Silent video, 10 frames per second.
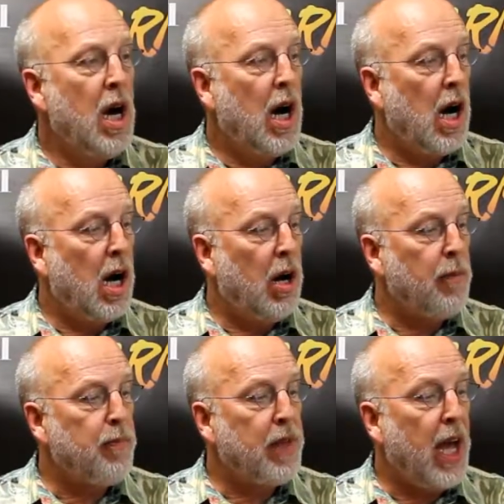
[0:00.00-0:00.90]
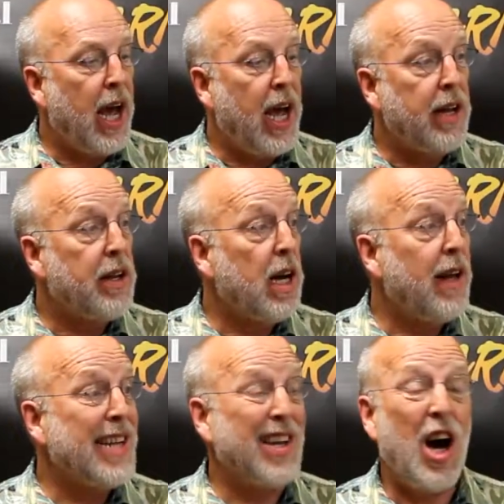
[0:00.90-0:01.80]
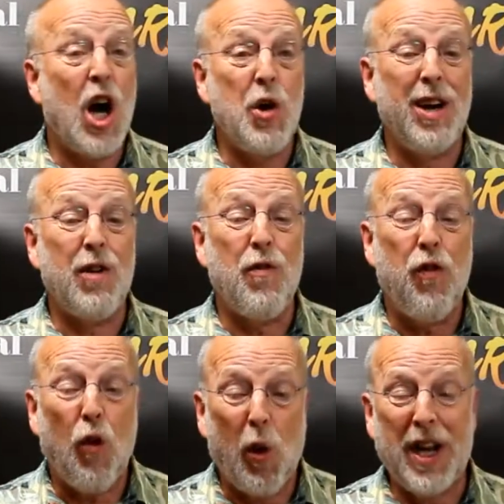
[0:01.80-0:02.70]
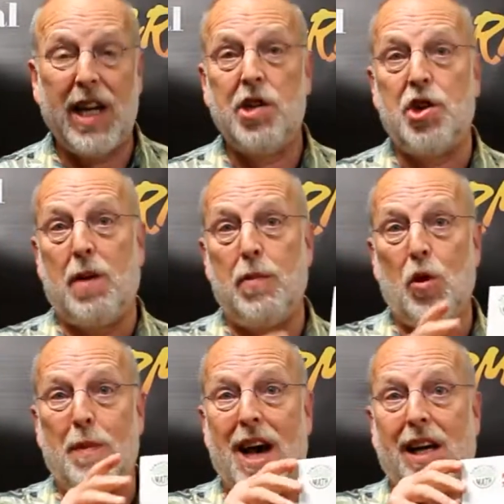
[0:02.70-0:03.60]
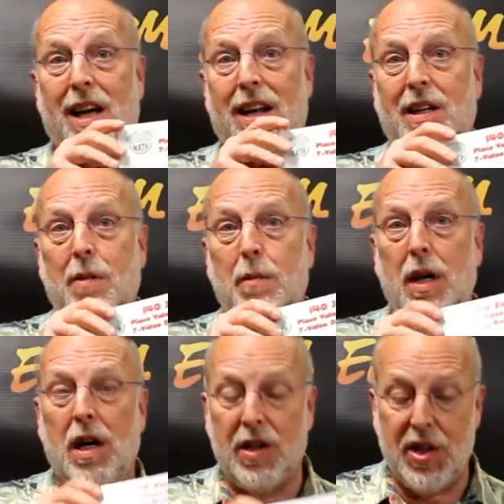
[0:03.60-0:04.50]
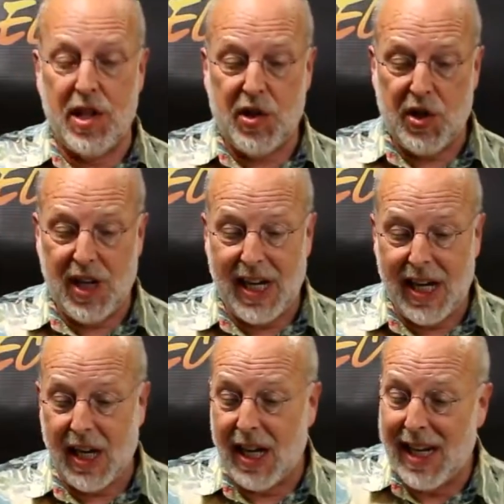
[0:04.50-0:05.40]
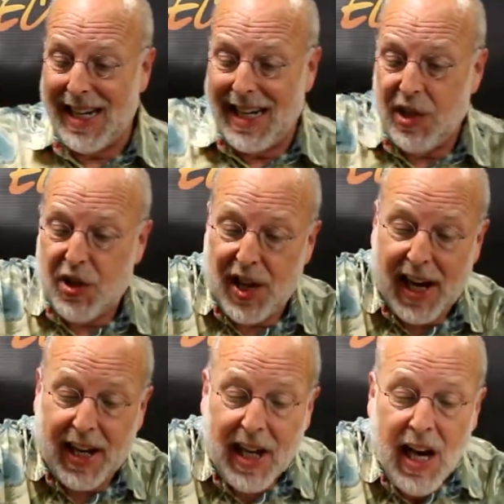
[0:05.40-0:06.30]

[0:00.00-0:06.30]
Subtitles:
and that's 140 jumbo magnetic discs in each set.